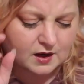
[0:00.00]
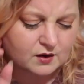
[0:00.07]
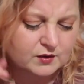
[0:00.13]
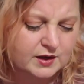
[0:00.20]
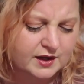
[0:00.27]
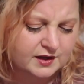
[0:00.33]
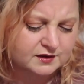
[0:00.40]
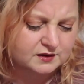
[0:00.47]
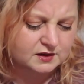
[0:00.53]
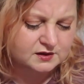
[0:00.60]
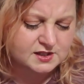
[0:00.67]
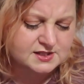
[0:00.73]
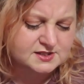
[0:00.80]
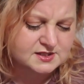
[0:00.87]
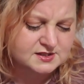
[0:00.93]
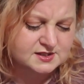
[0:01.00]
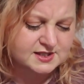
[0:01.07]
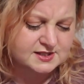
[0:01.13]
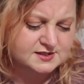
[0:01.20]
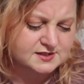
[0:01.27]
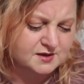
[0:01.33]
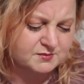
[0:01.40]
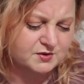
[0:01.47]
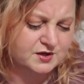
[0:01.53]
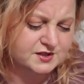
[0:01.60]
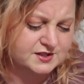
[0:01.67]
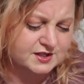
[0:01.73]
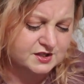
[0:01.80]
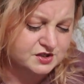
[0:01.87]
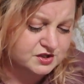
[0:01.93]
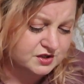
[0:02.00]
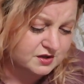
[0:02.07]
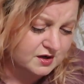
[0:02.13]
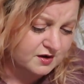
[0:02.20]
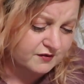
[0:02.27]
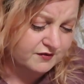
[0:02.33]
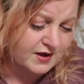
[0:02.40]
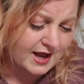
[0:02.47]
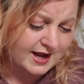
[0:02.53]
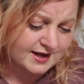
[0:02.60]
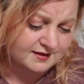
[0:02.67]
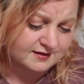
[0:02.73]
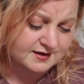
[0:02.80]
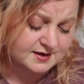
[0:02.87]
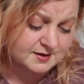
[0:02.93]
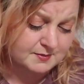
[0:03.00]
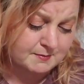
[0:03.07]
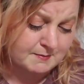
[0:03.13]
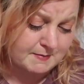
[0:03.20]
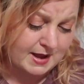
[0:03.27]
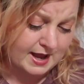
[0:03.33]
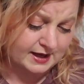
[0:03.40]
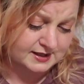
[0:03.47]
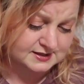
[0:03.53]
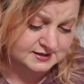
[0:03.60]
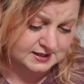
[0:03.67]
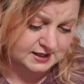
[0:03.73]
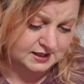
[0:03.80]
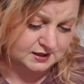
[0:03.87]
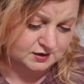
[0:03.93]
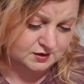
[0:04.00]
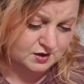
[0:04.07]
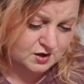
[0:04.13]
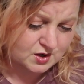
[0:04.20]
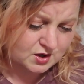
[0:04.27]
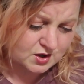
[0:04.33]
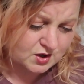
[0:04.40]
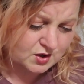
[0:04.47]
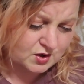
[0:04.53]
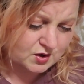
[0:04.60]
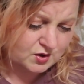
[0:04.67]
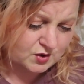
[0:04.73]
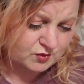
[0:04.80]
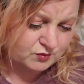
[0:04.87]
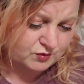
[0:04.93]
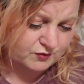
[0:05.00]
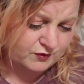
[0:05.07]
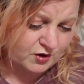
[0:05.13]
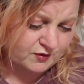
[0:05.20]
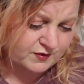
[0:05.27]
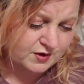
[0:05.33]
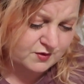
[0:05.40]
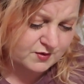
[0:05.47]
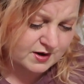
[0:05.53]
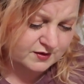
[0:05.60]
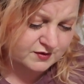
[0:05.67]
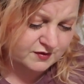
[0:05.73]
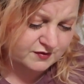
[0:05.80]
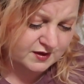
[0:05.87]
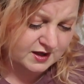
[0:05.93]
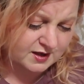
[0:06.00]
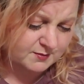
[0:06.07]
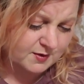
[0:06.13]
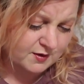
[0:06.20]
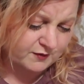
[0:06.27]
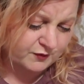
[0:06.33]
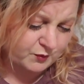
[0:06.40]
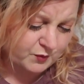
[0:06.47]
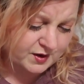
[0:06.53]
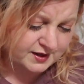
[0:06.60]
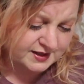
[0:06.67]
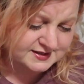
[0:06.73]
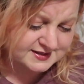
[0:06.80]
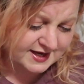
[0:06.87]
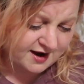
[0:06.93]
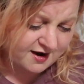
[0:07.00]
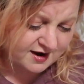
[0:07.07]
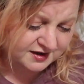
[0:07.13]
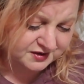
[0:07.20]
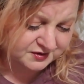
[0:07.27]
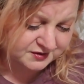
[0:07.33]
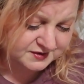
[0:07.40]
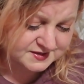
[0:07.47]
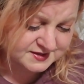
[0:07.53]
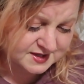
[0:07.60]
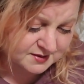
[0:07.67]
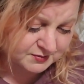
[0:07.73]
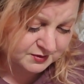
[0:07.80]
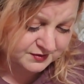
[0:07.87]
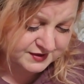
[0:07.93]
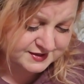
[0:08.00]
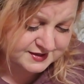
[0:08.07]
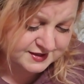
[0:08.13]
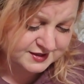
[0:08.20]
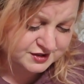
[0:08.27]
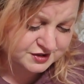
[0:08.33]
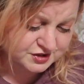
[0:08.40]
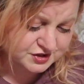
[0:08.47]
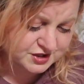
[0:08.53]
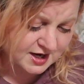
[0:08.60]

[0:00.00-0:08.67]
Okay, this is the summer edition of Ayla magazine. Revolving around the theme of what is a hot girl summer, this edition